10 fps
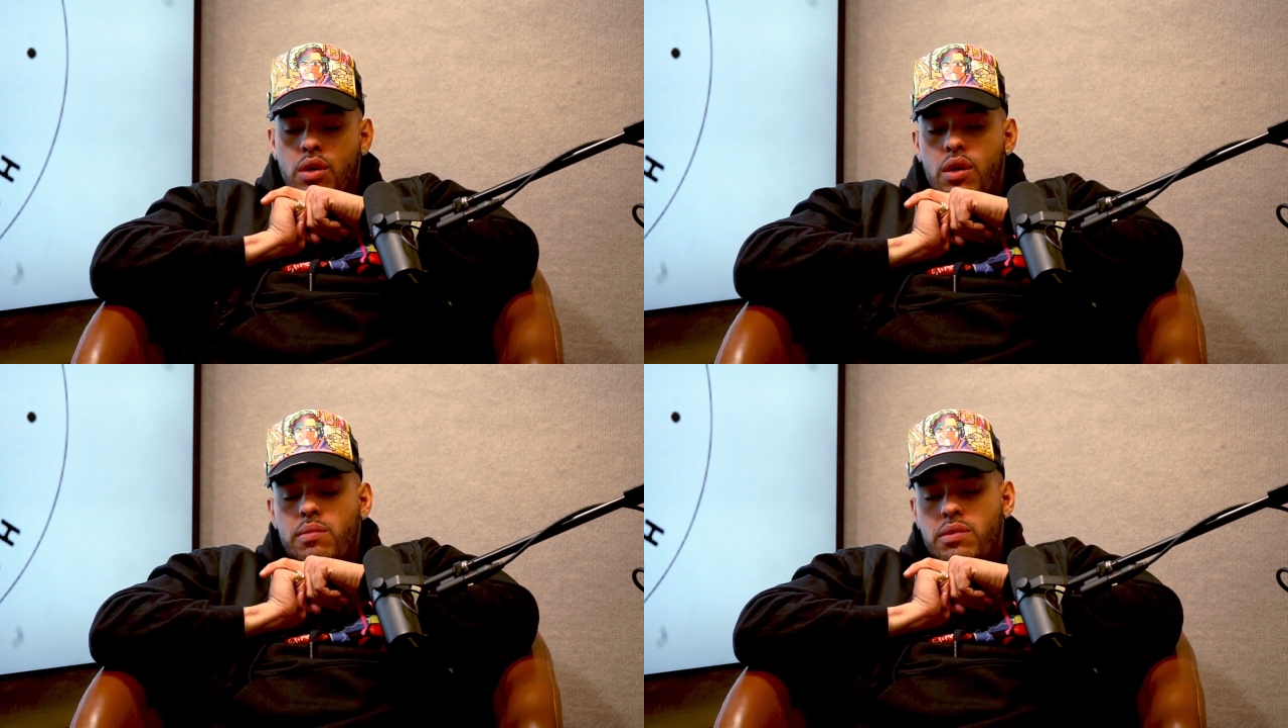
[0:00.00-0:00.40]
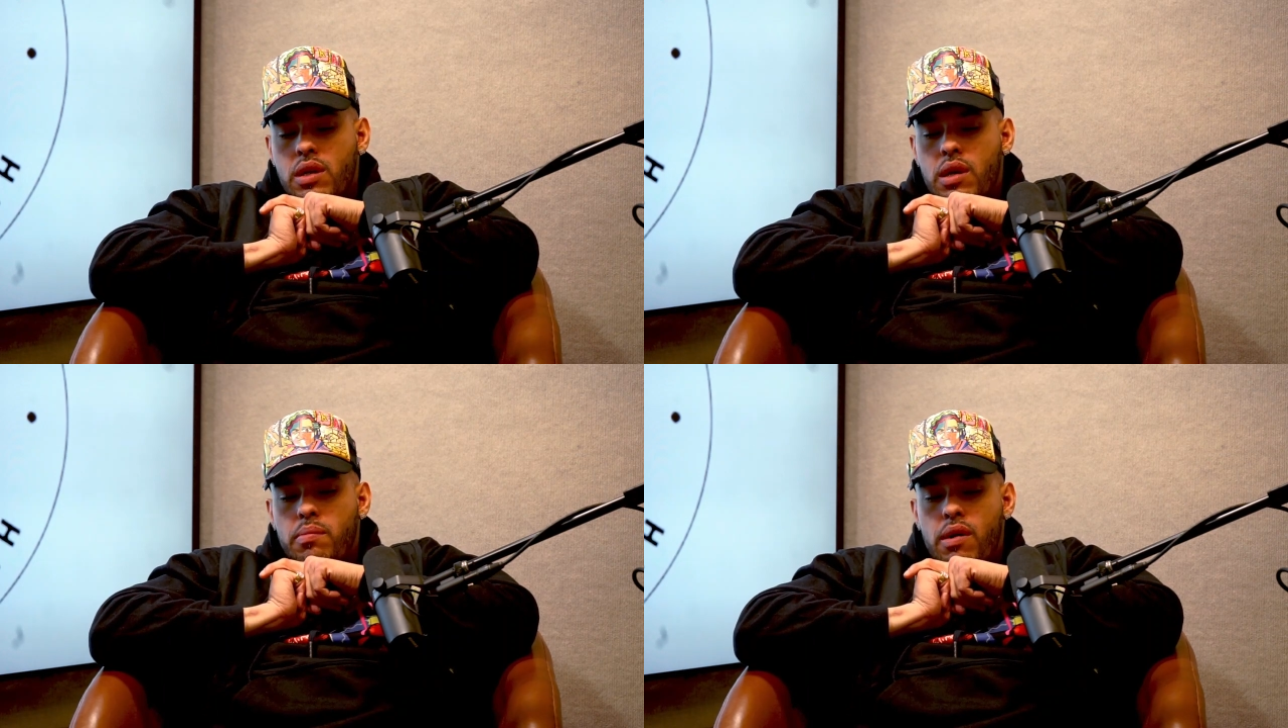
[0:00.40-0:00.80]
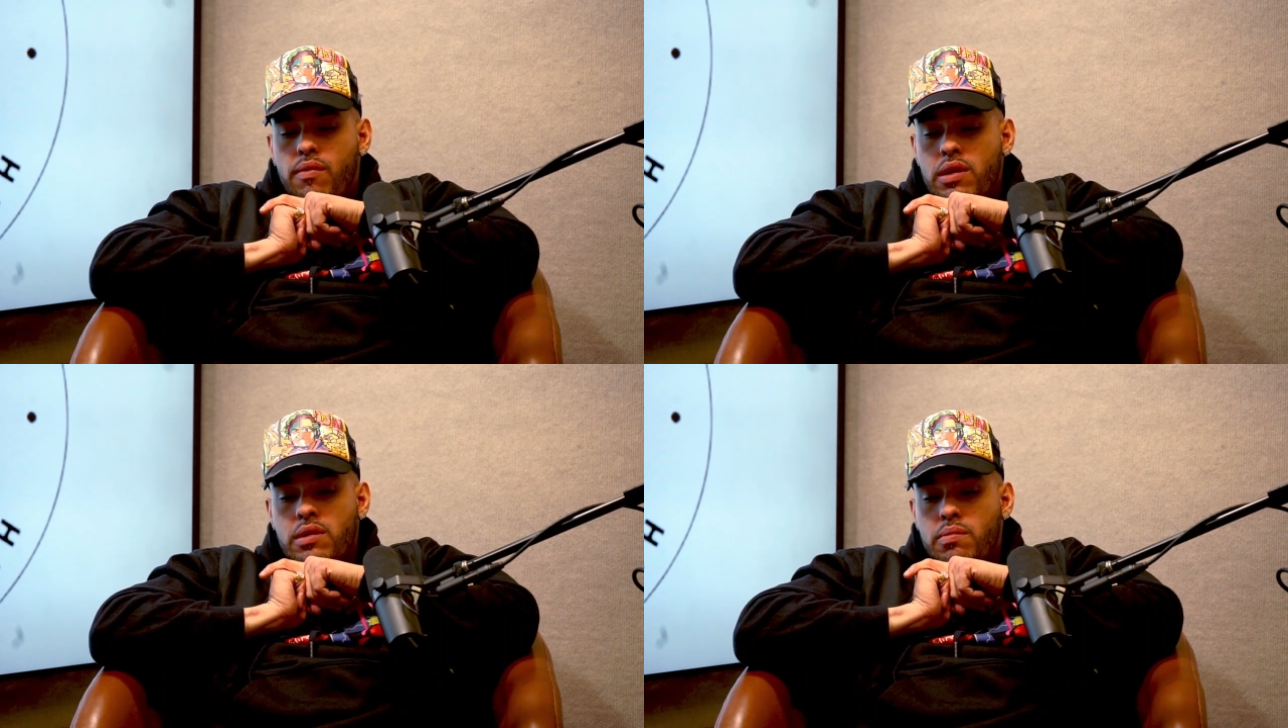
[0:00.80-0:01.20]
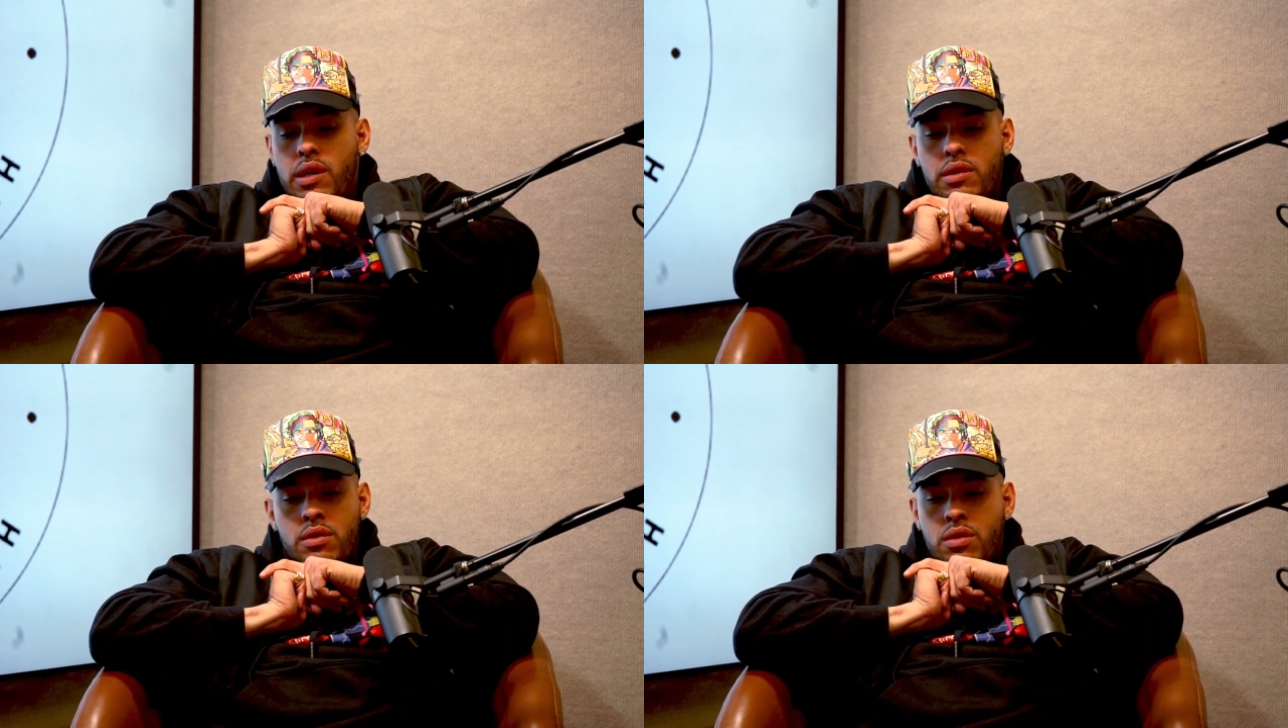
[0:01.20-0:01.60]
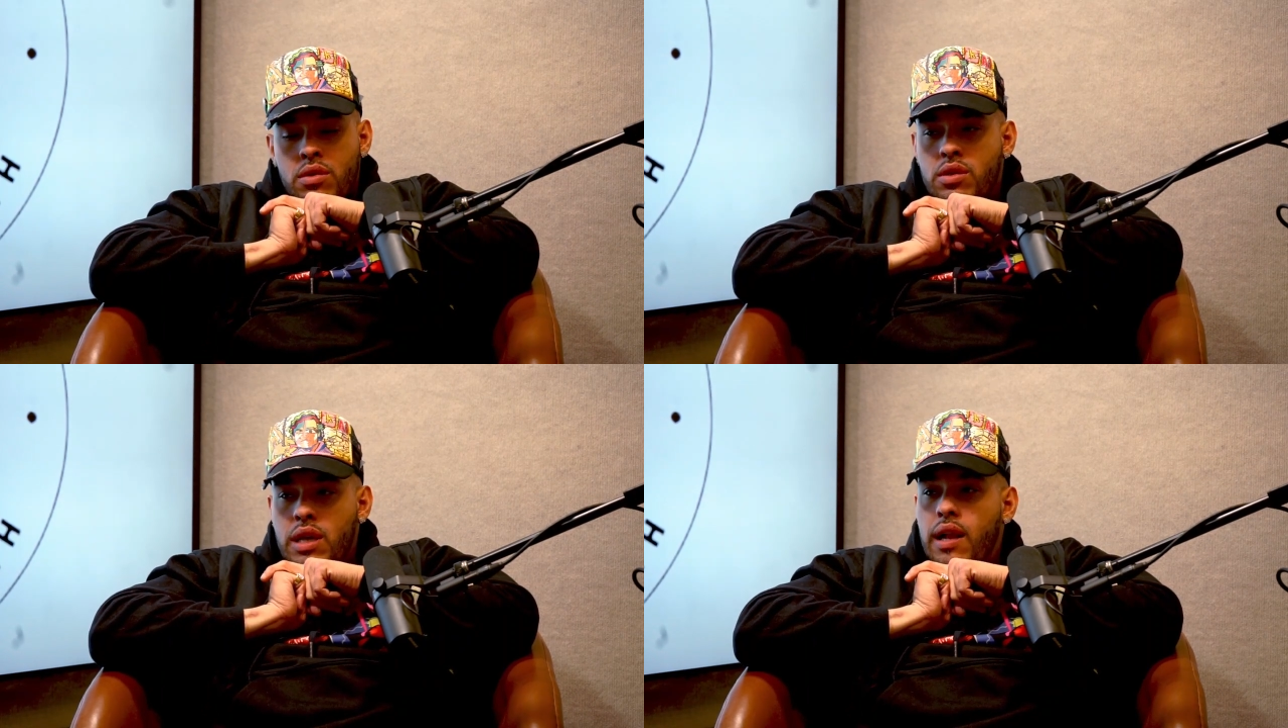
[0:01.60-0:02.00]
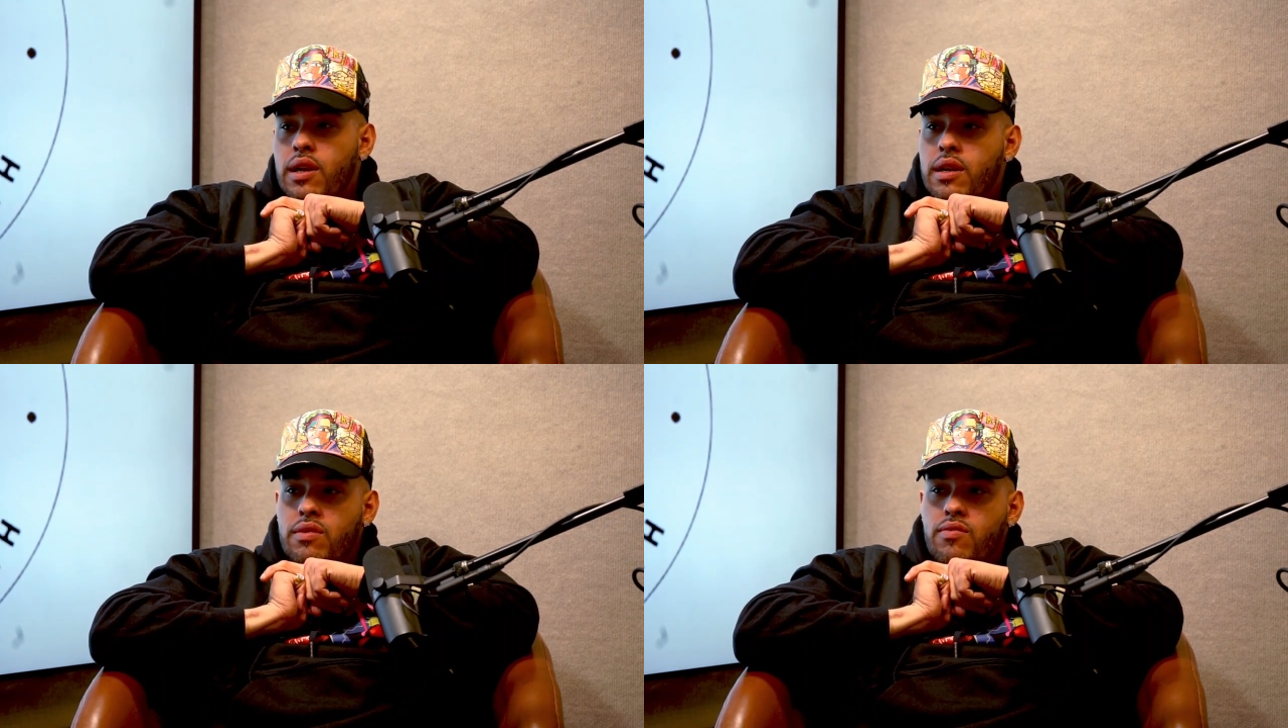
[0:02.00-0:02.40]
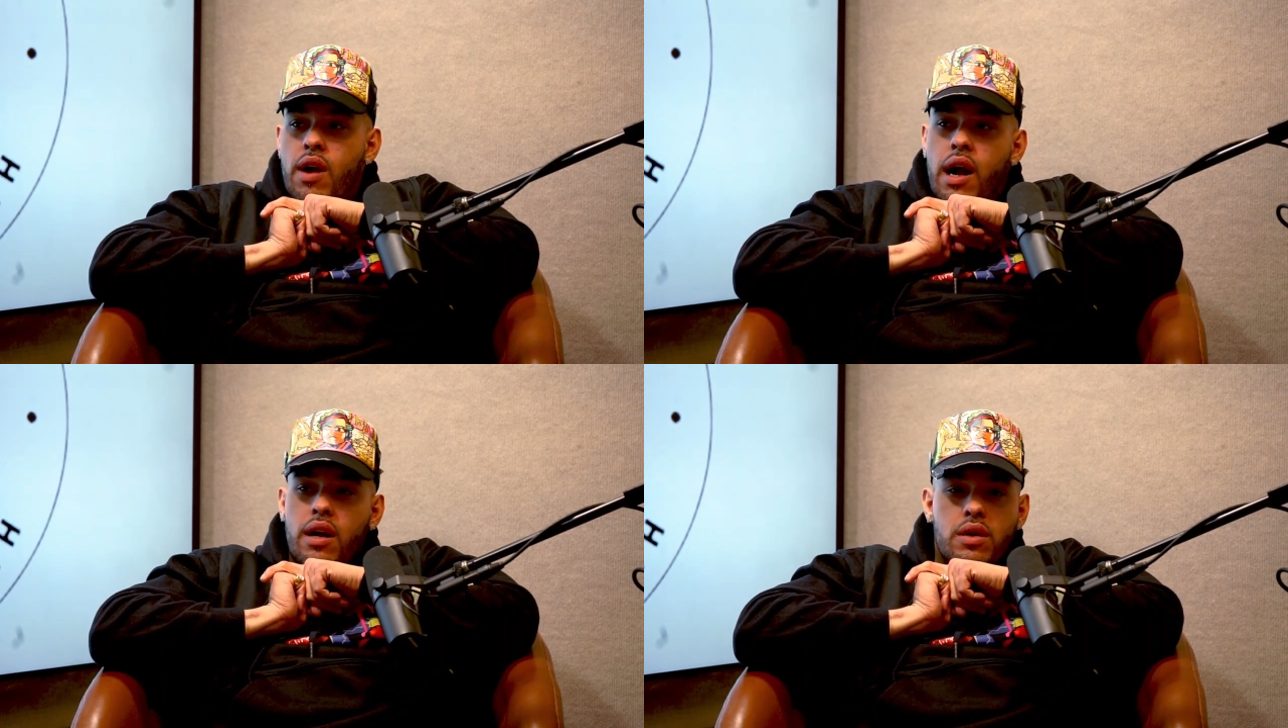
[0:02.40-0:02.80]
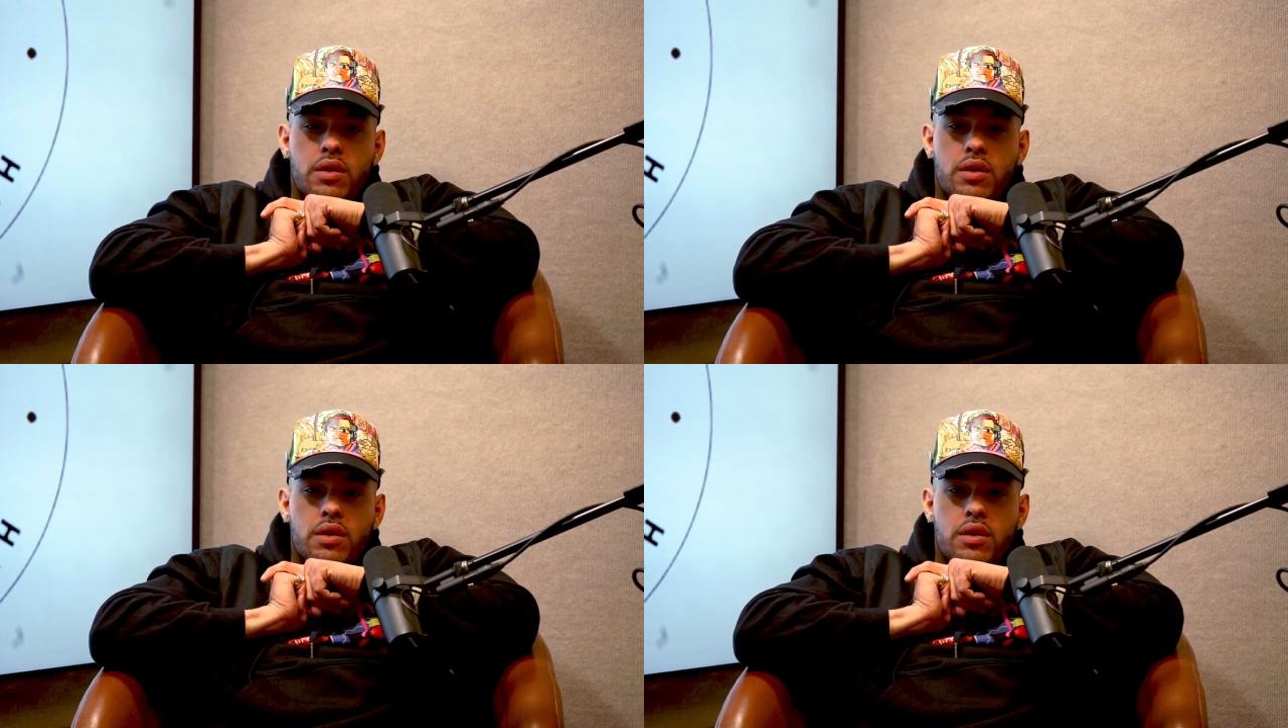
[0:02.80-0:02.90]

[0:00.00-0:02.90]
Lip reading: You know what I'm saying? My resume is solid as a rock.